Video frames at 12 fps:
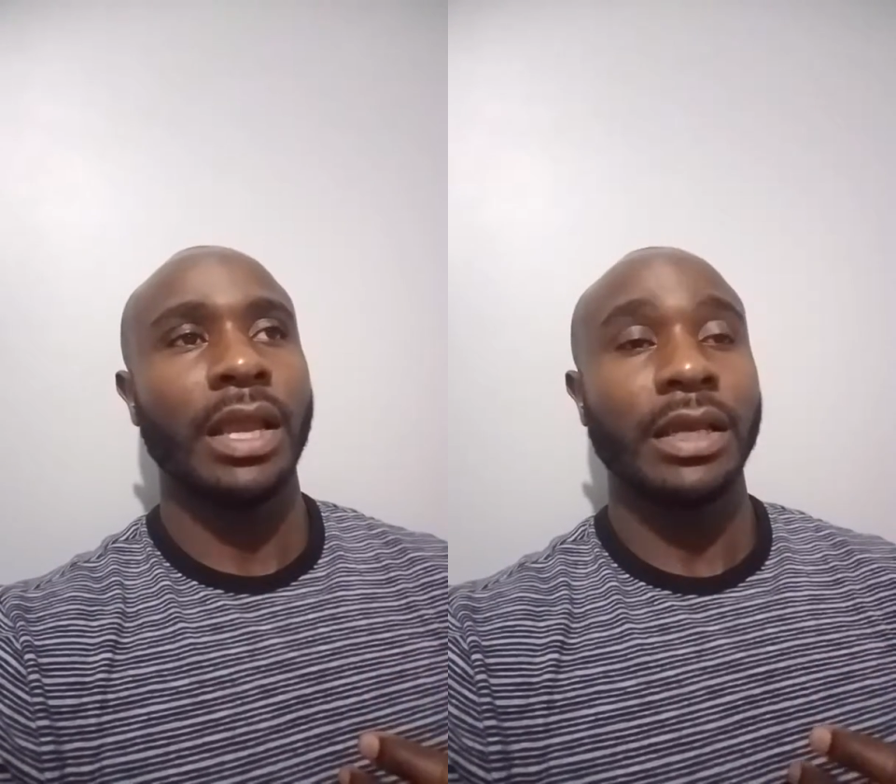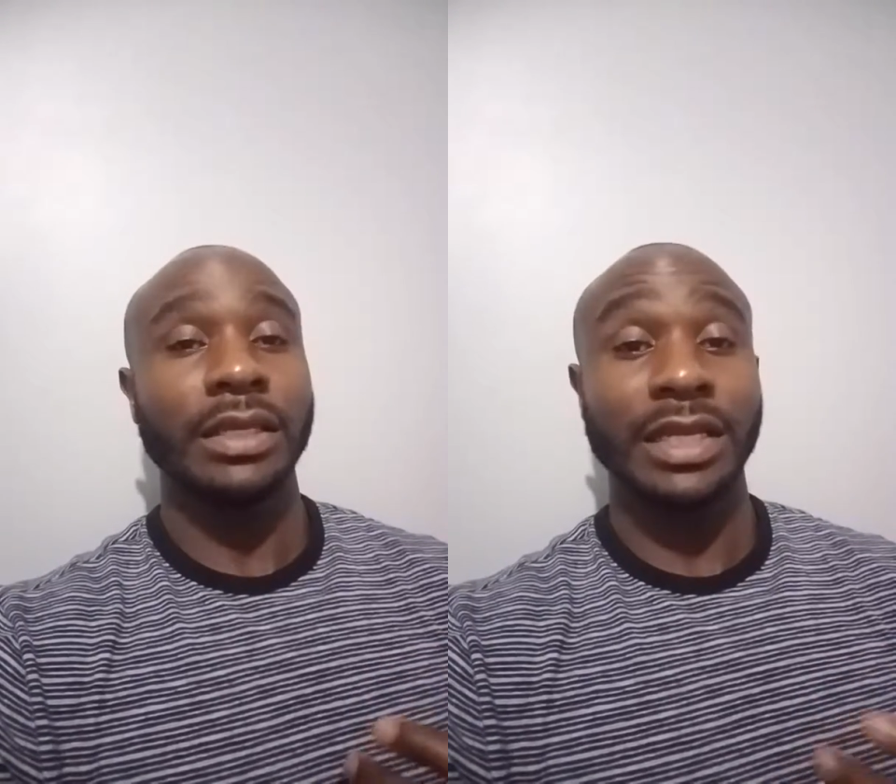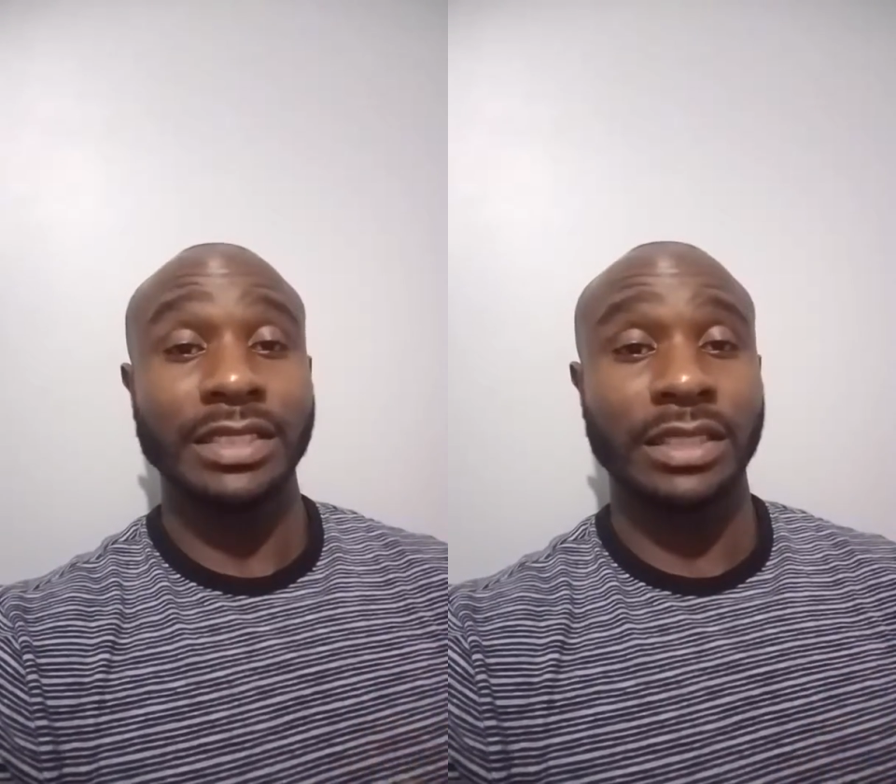
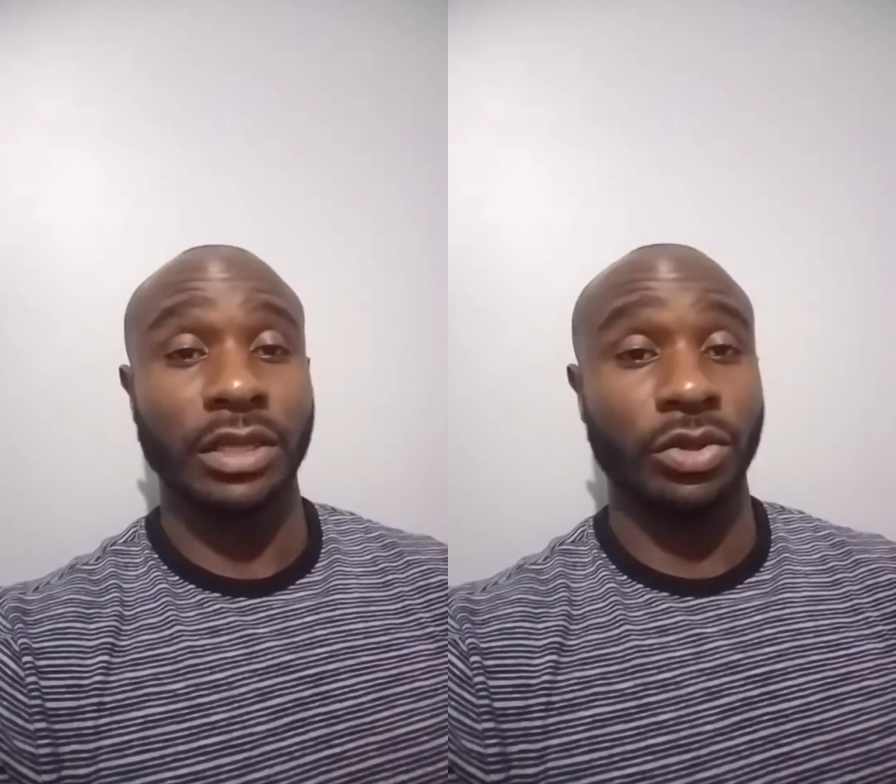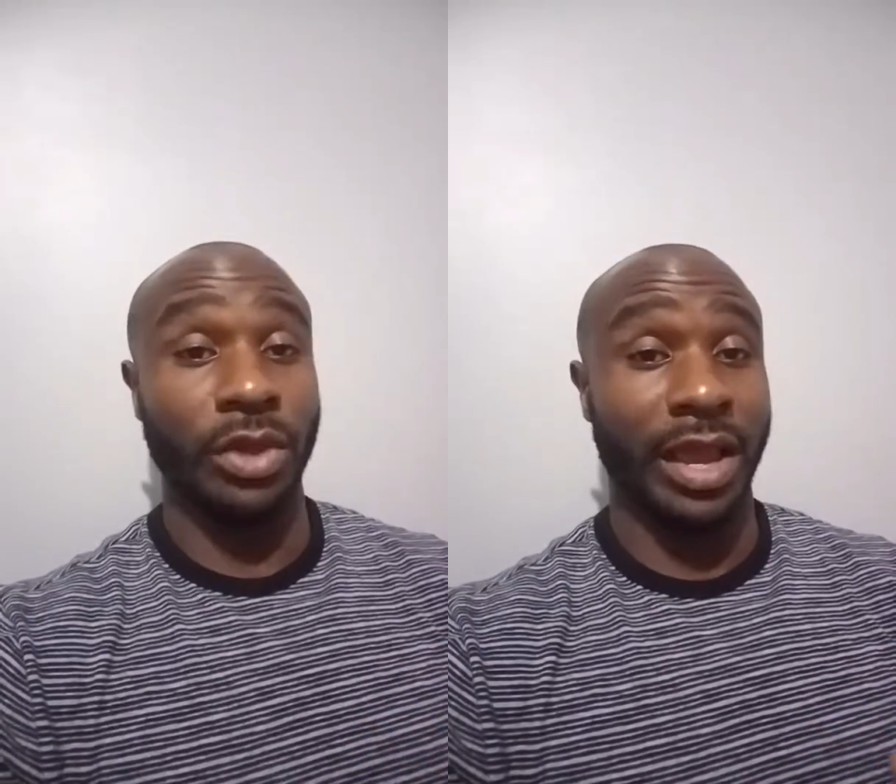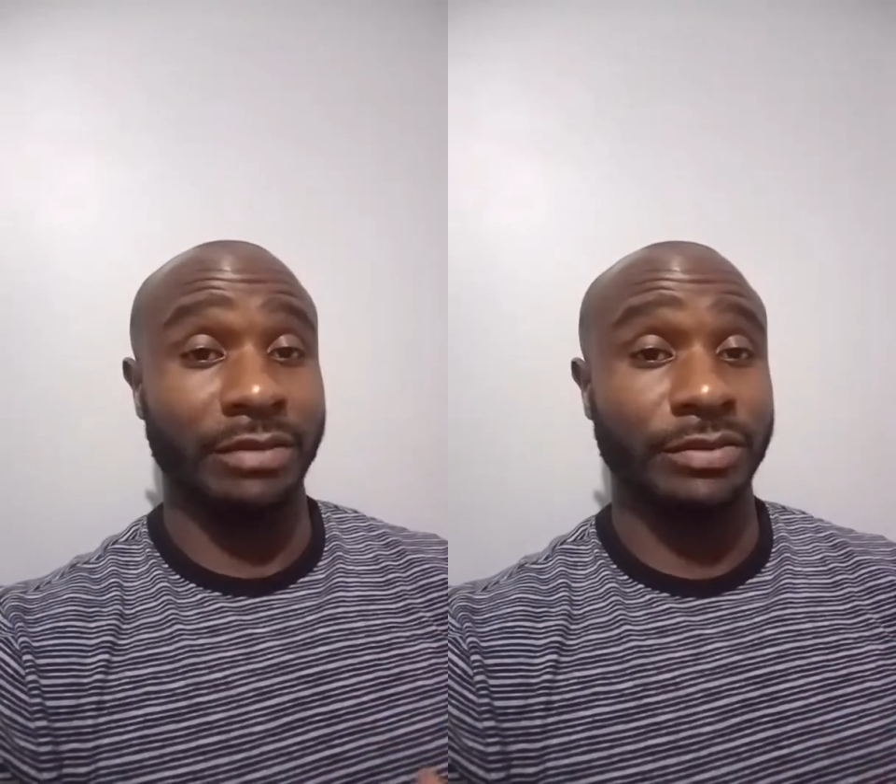let's say
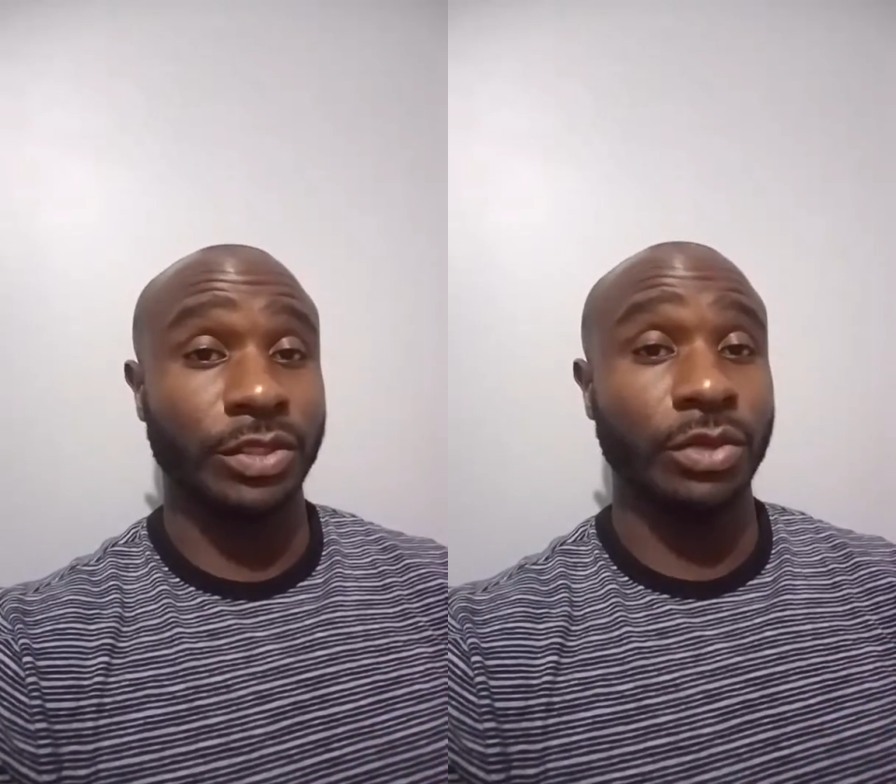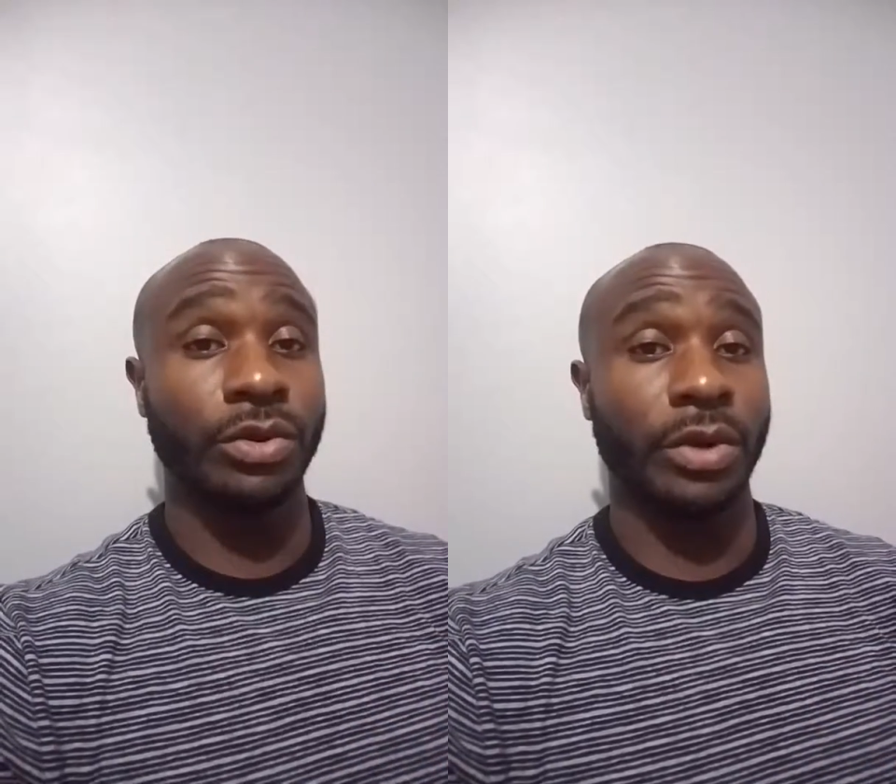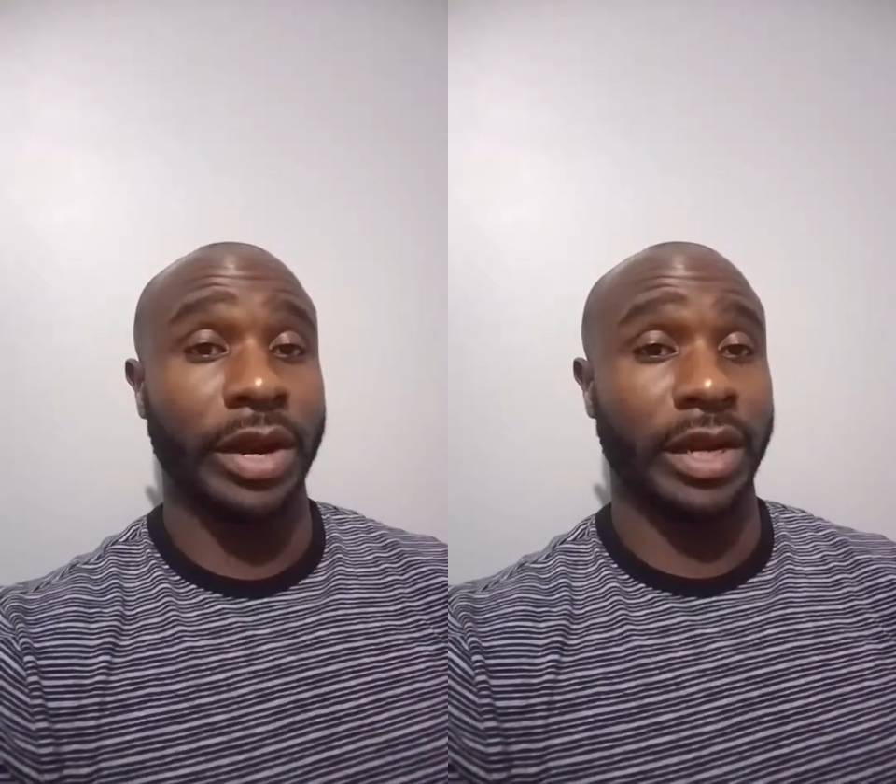you have two
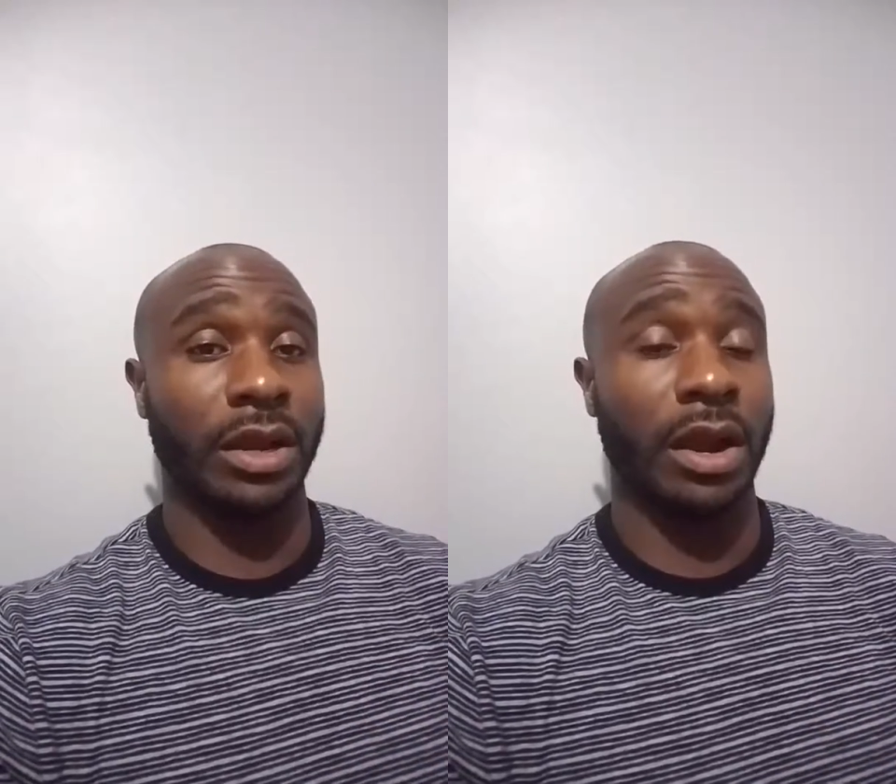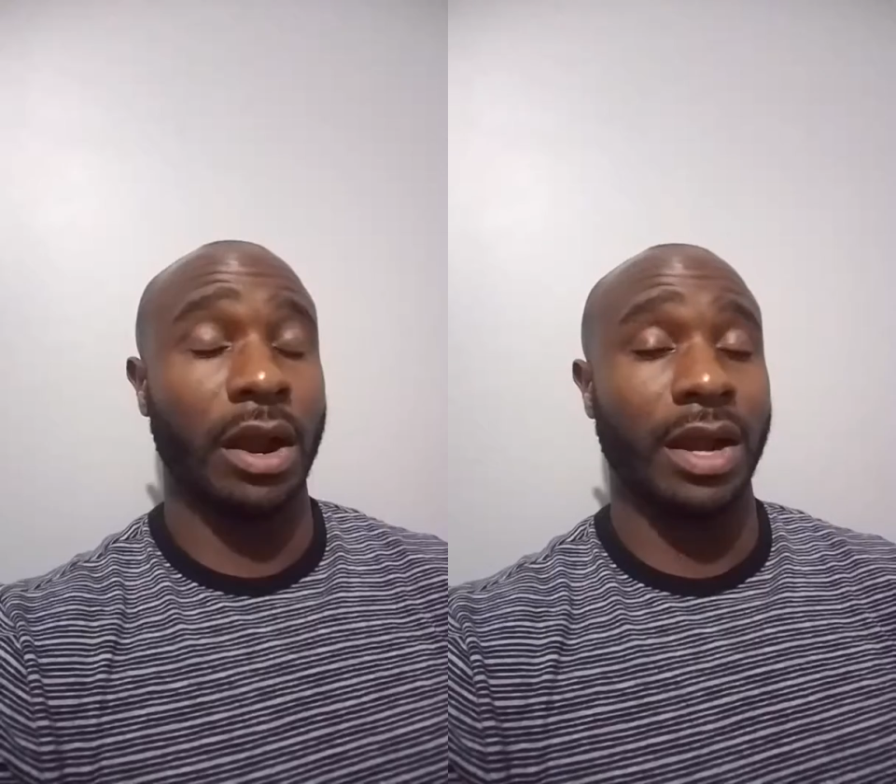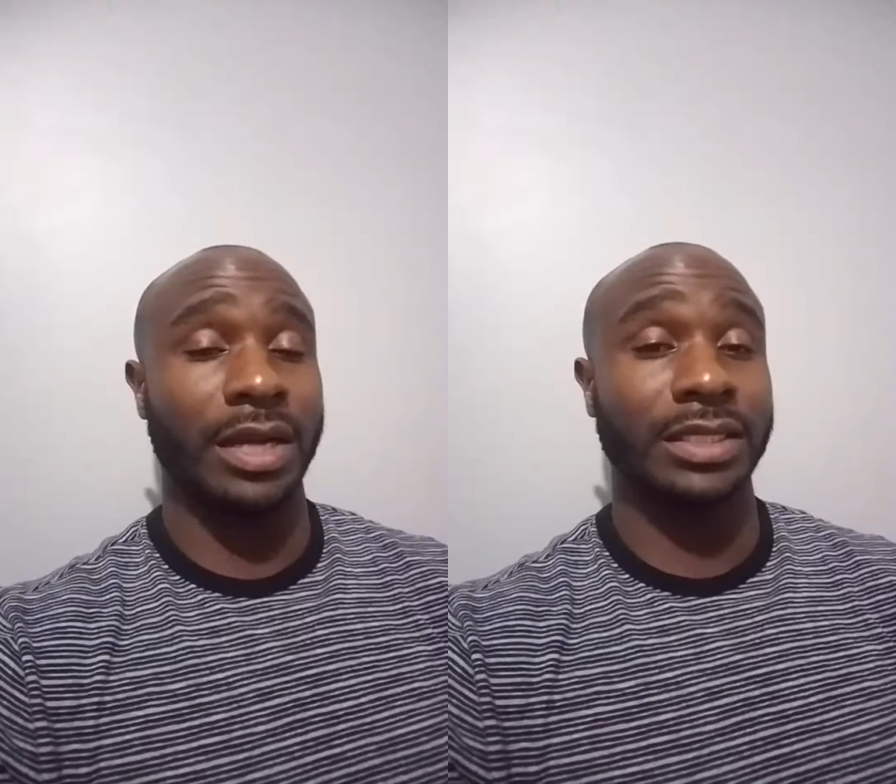credit
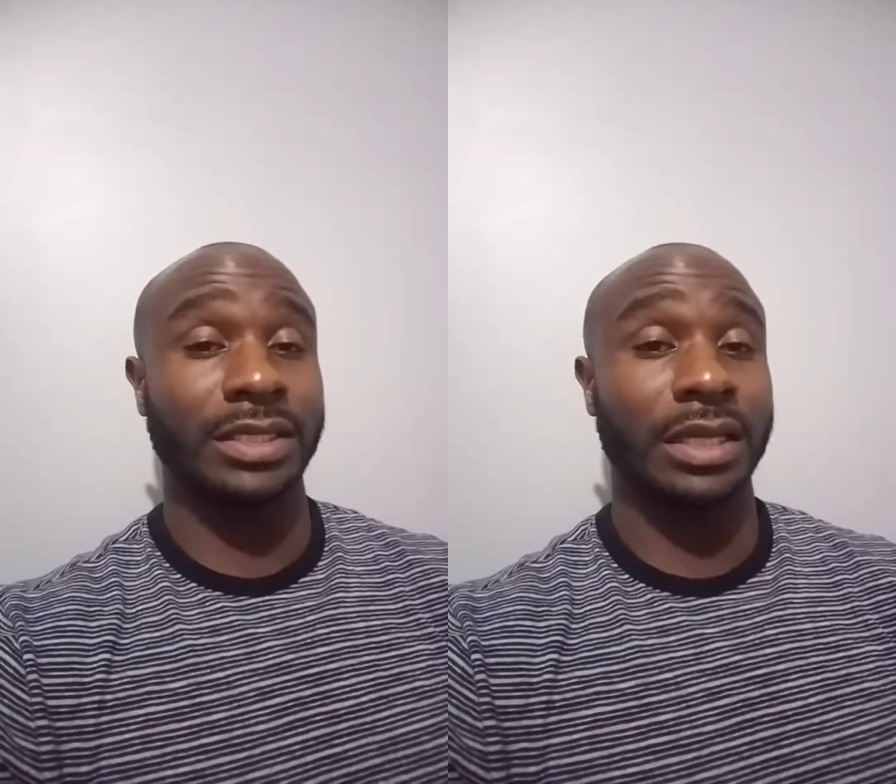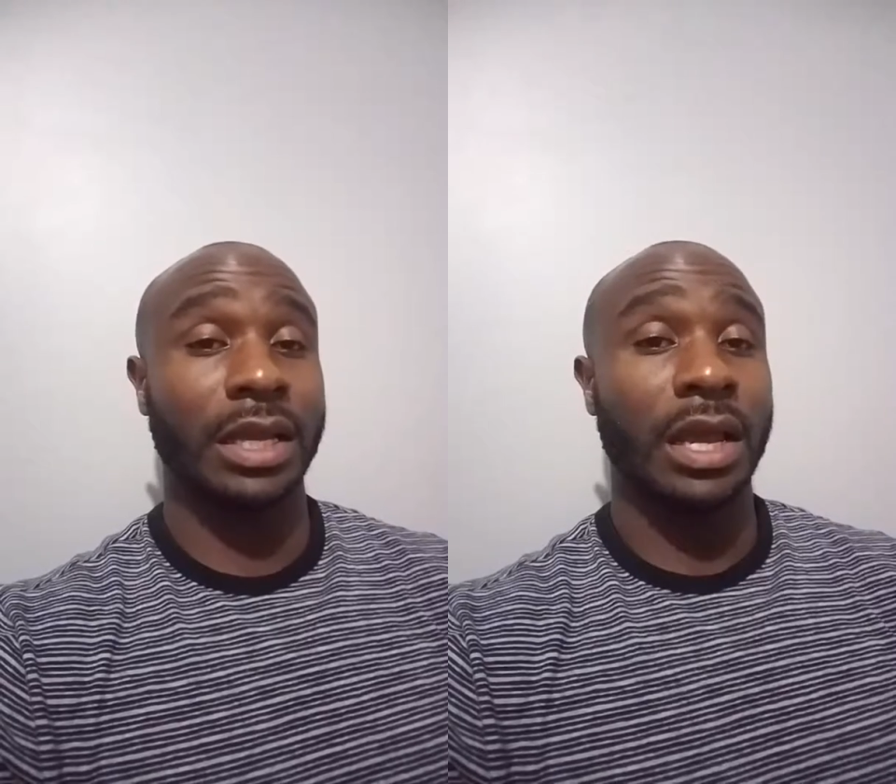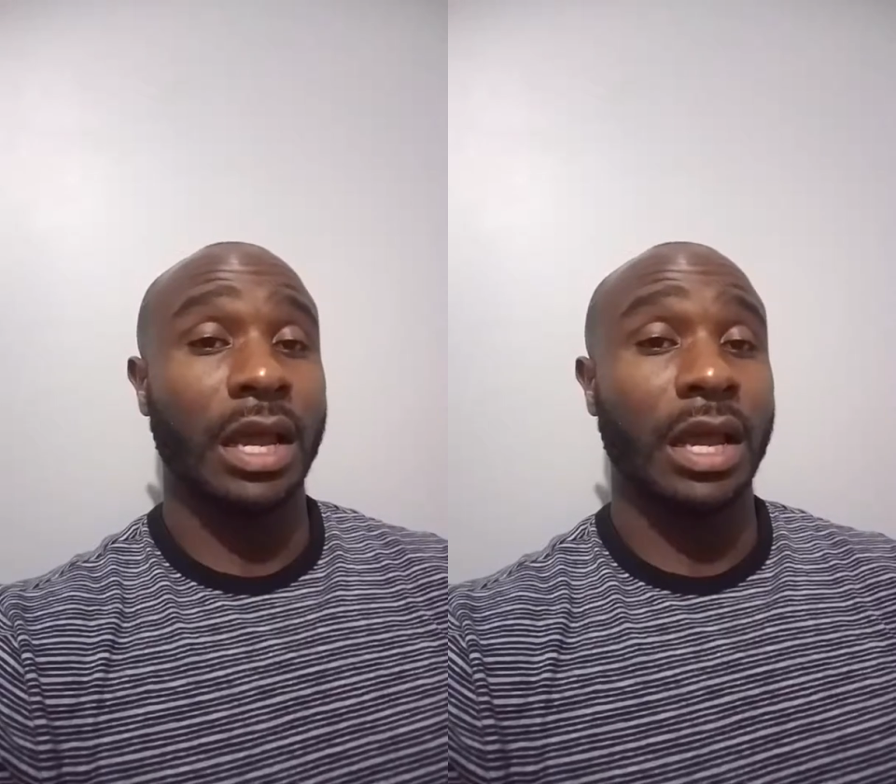cards.